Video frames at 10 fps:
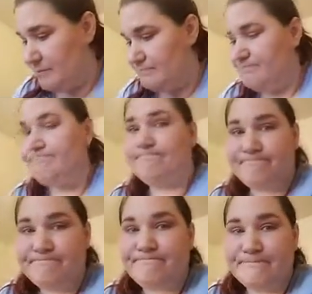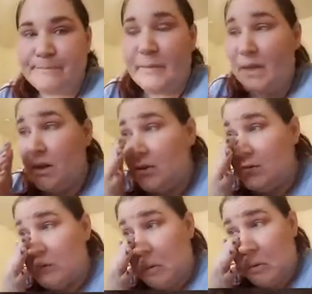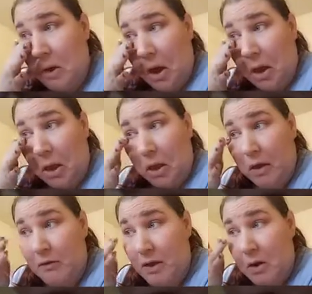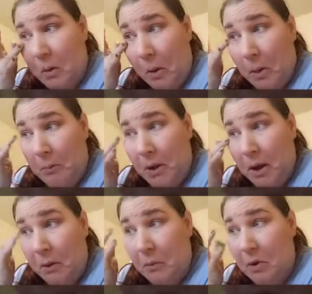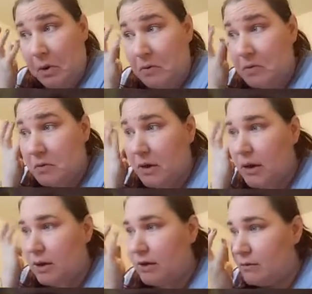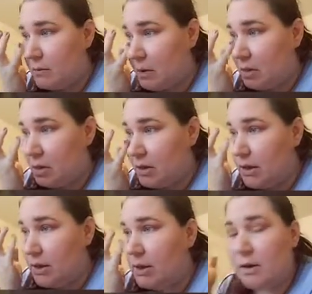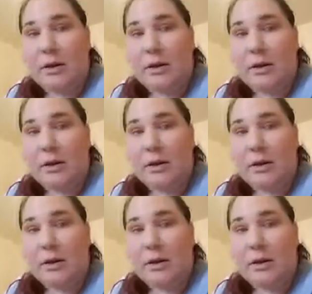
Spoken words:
sometimes you gotta give in to what the man wants and give him a little bit of something, something.